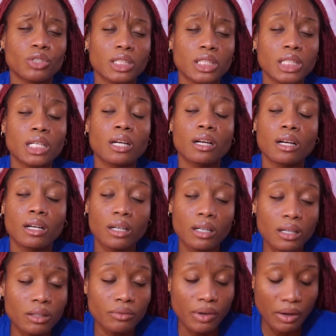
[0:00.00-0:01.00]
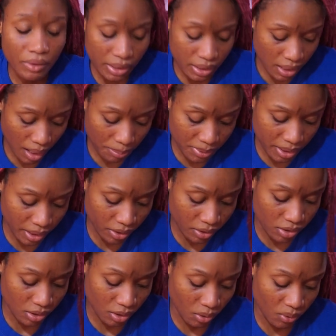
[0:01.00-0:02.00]
really good. Very top
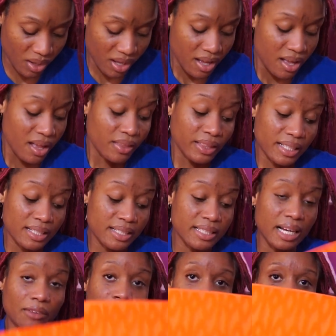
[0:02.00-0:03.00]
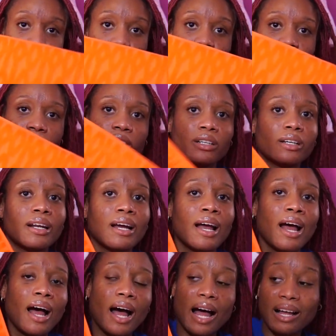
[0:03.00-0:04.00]
tier. So this definitely feels good.
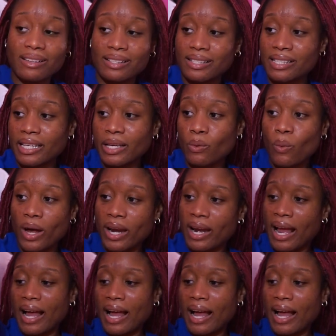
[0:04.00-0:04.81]
I'll see when